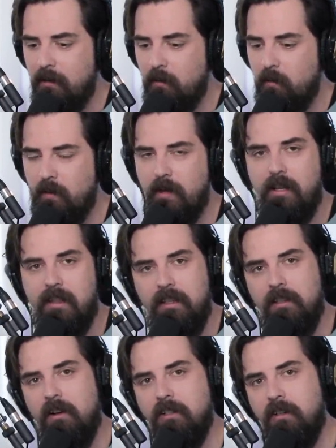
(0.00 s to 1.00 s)
What do you think
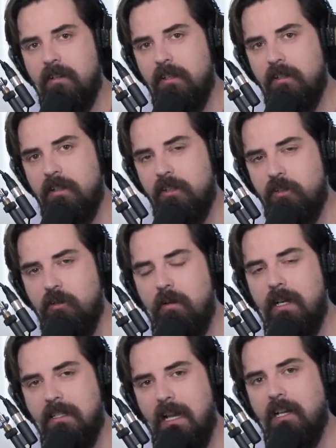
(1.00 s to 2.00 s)
the odds are that the
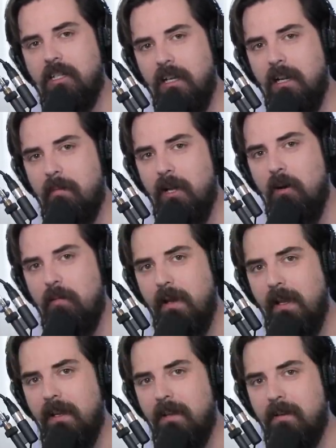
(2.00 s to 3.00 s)
Druid is actually going to be O
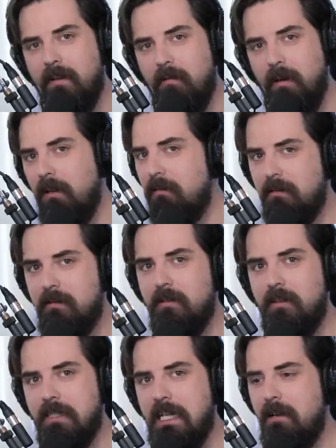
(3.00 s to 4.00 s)
P? Well,
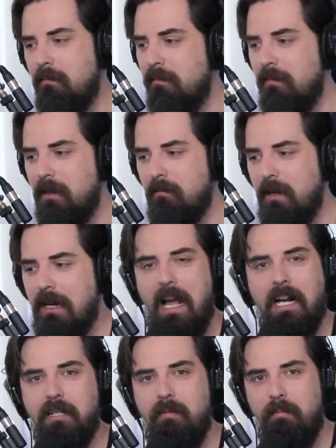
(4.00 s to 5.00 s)
turns out it, it might
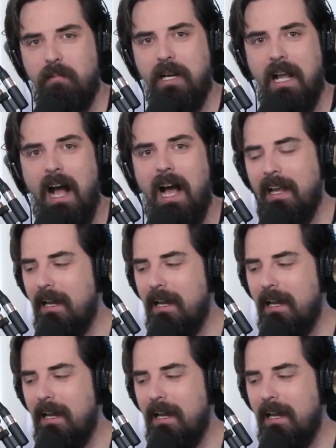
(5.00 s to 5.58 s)
actually be pretty high.